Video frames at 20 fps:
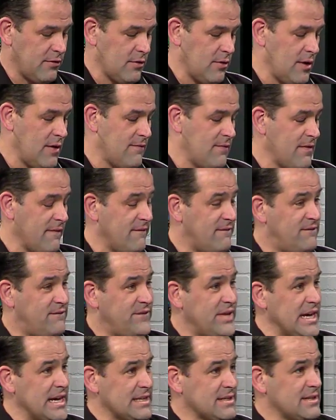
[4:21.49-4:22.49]
so if it
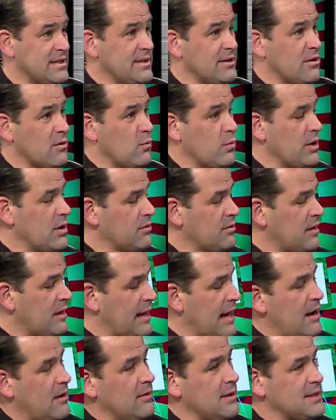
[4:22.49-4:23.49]
fits in our weird
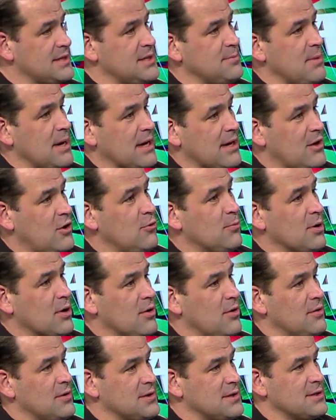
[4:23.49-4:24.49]
little outlets in my
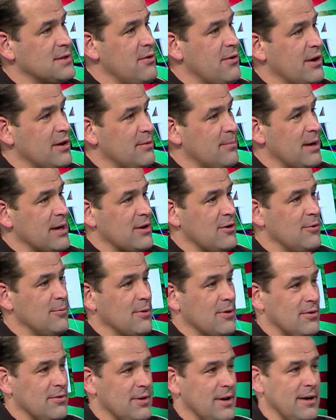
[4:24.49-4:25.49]
cubicle, this is going into my cubicle.